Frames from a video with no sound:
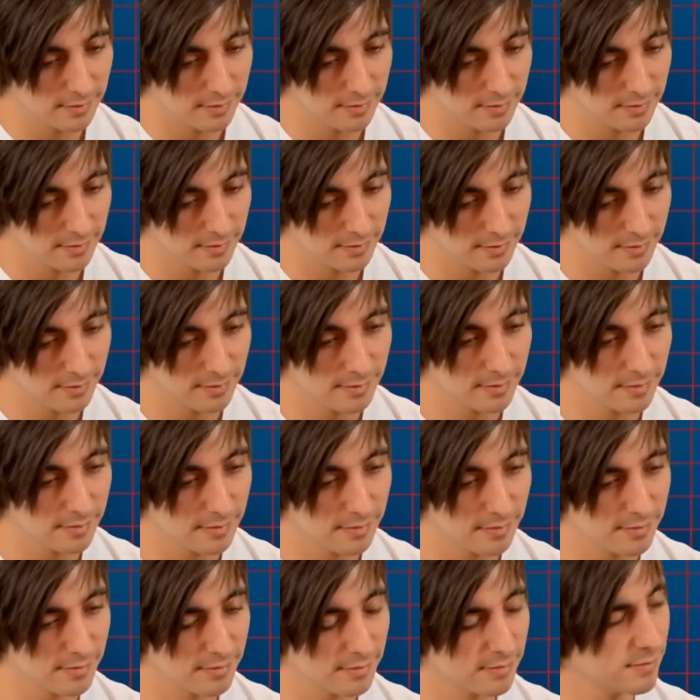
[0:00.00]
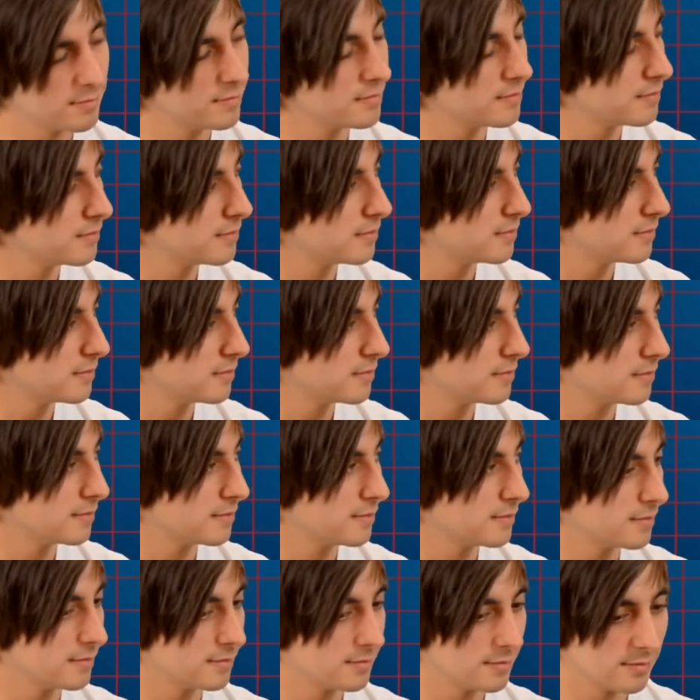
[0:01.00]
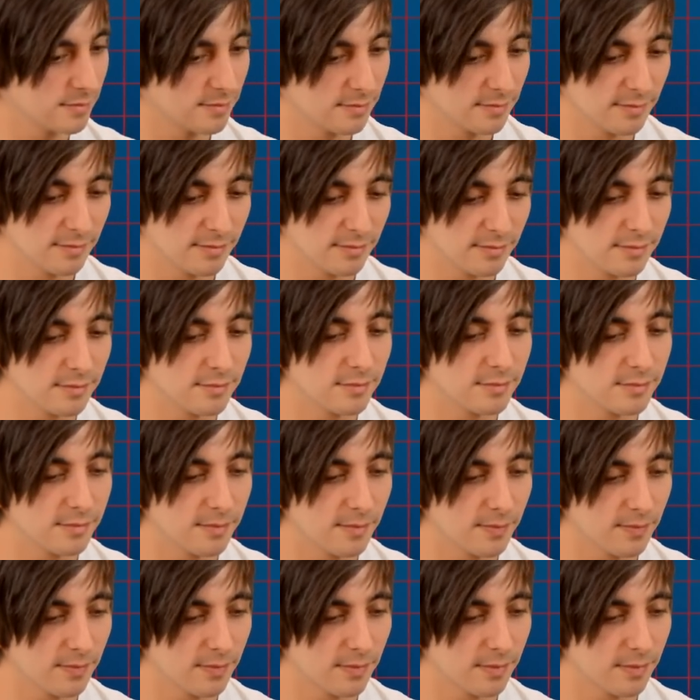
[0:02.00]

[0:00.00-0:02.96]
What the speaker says: No words are spoken by the person on screen.